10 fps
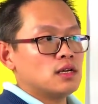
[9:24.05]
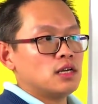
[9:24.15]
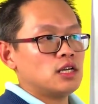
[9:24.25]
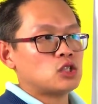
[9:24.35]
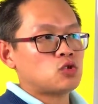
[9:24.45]

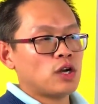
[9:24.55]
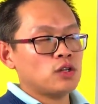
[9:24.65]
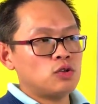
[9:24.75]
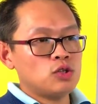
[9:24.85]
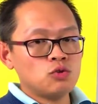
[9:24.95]
is
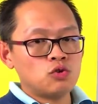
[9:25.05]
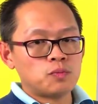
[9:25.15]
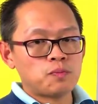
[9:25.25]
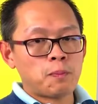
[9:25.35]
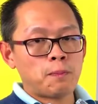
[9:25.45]
trying
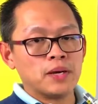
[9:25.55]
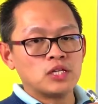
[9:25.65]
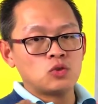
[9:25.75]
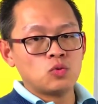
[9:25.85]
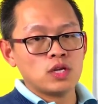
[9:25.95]
to
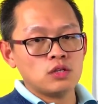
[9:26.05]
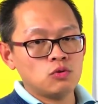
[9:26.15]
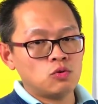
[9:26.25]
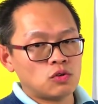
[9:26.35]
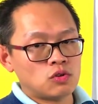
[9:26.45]
persuade you,
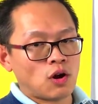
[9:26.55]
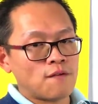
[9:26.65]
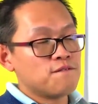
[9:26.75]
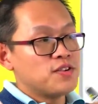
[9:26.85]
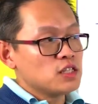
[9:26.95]
to
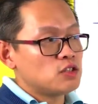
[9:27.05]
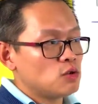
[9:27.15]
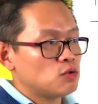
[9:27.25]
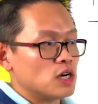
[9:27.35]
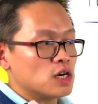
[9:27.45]
convince
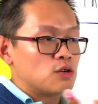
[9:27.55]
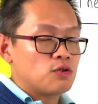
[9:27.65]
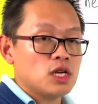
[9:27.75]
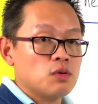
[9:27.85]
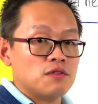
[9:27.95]
you to
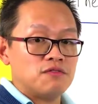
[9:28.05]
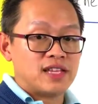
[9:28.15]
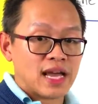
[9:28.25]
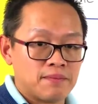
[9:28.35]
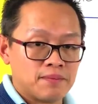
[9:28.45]
agree with
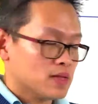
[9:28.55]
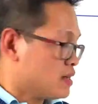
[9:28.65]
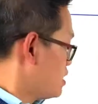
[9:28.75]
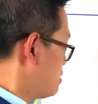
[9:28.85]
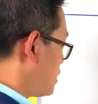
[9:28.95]
them,
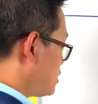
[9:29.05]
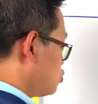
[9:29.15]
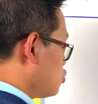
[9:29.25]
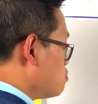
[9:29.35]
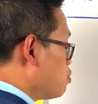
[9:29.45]

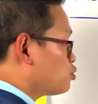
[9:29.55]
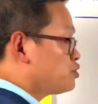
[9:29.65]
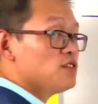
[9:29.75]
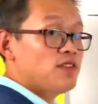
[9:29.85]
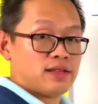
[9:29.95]
but to
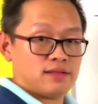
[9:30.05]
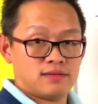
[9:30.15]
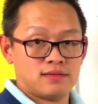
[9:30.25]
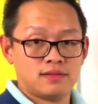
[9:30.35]
motivate,